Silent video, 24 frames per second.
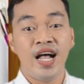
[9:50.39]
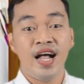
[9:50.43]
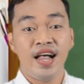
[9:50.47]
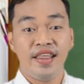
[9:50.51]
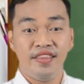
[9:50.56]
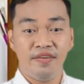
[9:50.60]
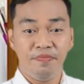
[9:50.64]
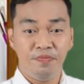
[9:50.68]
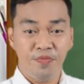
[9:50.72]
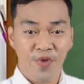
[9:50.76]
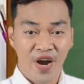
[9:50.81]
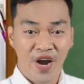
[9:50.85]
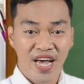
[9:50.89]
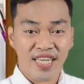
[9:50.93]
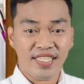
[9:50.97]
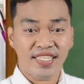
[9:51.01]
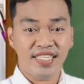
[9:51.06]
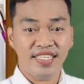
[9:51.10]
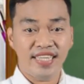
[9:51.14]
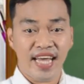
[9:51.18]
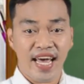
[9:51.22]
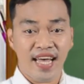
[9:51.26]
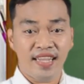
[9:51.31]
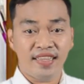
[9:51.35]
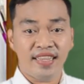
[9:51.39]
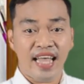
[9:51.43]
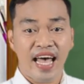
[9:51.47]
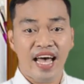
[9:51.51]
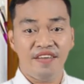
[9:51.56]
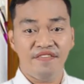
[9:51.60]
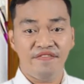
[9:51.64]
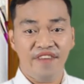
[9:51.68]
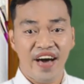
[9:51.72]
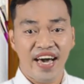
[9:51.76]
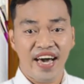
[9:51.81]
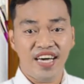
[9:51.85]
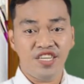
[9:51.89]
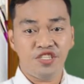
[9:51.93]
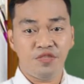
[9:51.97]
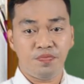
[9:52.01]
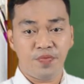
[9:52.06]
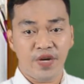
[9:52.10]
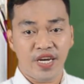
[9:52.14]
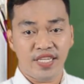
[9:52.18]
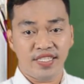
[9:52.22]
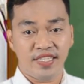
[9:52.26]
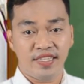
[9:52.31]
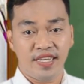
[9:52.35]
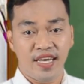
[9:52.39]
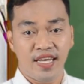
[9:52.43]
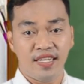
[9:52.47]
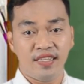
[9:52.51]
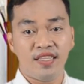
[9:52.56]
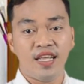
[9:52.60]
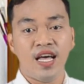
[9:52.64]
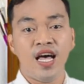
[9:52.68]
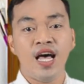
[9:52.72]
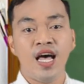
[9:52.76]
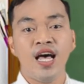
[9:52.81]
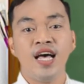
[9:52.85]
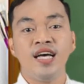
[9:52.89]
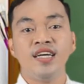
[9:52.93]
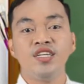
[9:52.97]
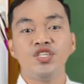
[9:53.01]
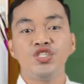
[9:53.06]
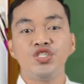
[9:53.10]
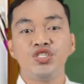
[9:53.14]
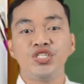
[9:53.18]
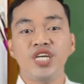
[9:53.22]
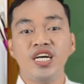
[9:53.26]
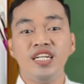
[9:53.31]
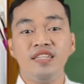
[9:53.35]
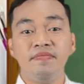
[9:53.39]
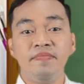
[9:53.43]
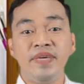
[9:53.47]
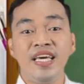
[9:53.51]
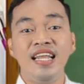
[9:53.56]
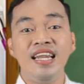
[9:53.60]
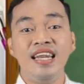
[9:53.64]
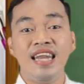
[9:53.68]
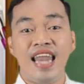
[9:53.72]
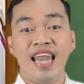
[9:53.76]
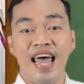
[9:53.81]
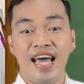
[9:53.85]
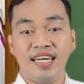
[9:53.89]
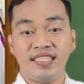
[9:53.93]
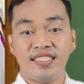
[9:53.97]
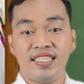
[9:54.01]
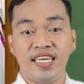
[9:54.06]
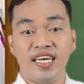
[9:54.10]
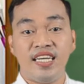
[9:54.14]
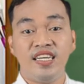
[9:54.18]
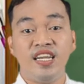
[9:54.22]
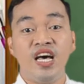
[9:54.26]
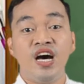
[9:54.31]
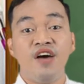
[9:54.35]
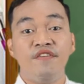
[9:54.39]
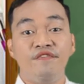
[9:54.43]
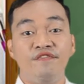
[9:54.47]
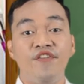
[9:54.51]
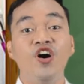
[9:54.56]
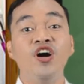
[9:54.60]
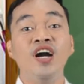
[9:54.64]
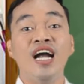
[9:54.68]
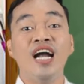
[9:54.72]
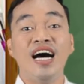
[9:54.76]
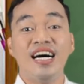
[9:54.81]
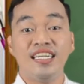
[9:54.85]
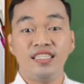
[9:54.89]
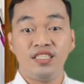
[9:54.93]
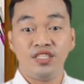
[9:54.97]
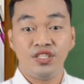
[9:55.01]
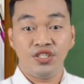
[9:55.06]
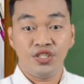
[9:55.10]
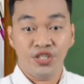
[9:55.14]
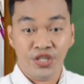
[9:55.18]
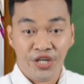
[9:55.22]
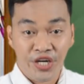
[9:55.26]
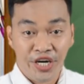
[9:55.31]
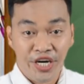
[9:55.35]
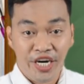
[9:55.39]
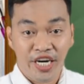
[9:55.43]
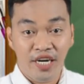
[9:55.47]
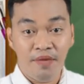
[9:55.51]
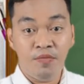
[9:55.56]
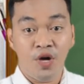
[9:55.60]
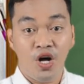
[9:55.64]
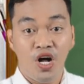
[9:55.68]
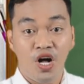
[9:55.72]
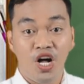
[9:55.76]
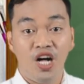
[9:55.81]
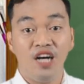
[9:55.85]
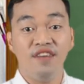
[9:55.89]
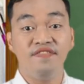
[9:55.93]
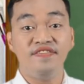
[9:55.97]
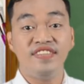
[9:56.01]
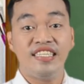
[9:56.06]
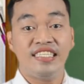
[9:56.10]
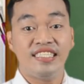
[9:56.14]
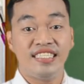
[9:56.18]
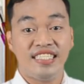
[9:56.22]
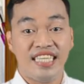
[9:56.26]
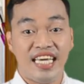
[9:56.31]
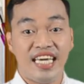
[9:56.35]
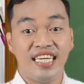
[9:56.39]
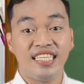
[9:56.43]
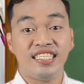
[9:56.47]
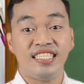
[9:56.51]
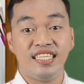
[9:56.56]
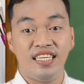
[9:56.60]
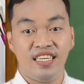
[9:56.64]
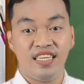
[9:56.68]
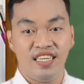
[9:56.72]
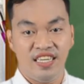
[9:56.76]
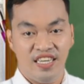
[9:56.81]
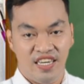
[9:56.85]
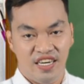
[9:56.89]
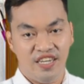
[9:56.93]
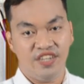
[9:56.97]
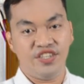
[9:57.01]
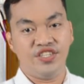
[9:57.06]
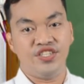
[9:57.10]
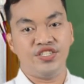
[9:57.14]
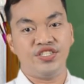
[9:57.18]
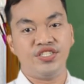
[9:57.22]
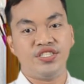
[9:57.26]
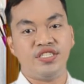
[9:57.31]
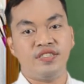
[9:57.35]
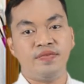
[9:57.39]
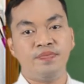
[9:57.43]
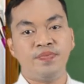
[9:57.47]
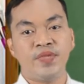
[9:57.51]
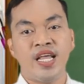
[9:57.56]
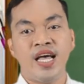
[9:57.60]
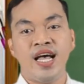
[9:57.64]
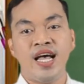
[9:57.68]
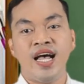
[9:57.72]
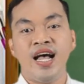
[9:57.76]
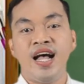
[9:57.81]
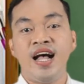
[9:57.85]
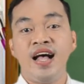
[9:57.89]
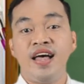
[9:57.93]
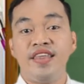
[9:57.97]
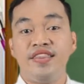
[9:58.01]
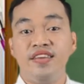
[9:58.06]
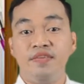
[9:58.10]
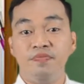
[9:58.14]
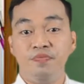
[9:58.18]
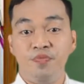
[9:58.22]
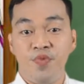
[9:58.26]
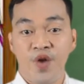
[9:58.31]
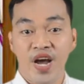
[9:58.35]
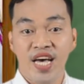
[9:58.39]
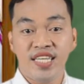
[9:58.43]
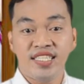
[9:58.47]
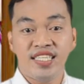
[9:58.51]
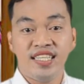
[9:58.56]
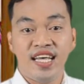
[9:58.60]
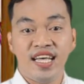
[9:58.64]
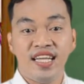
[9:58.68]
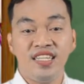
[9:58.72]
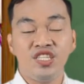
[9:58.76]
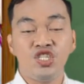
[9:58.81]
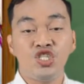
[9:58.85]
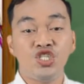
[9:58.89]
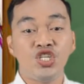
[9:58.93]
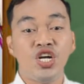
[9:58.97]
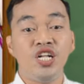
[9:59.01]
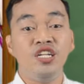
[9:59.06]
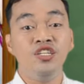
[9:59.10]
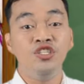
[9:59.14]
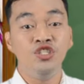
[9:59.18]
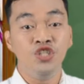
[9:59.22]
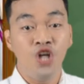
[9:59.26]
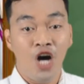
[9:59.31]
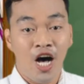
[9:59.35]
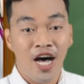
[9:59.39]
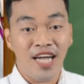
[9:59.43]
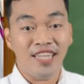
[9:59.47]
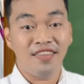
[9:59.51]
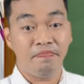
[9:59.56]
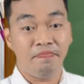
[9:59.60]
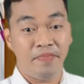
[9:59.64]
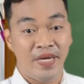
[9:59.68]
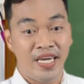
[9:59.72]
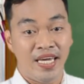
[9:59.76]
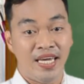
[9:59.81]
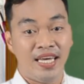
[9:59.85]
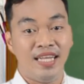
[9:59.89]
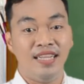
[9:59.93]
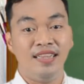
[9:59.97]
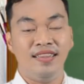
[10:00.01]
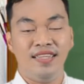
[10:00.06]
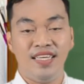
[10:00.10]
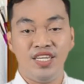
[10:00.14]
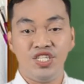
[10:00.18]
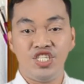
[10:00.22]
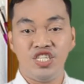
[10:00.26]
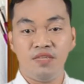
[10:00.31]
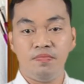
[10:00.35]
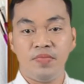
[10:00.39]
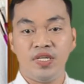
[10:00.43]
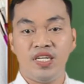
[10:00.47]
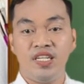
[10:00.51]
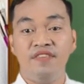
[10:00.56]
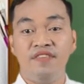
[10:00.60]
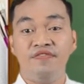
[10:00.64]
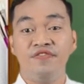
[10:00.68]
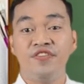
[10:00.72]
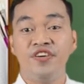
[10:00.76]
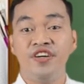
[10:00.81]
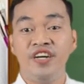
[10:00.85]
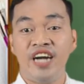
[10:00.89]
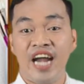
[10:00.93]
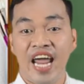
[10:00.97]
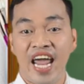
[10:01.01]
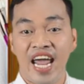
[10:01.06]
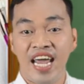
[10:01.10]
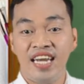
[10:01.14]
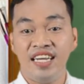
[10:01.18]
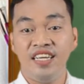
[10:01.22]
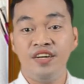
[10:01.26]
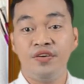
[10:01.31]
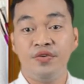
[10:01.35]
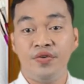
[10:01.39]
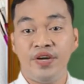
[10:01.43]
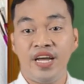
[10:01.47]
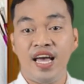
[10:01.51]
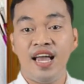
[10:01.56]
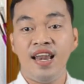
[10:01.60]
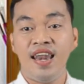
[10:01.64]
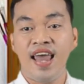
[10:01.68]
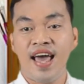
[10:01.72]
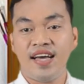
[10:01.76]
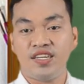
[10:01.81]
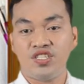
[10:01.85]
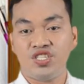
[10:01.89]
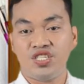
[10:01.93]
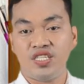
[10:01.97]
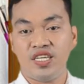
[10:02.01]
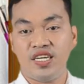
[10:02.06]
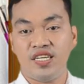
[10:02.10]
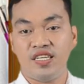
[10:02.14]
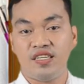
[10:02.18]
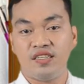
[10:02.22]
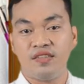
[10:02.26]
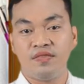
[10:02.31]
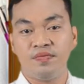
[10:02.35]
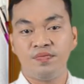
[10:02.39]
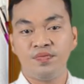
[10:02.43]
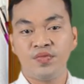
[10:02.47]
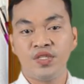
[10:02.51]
The president and vice president shall be elected for a term of 6 years. the president shall not be eligible for any re-election.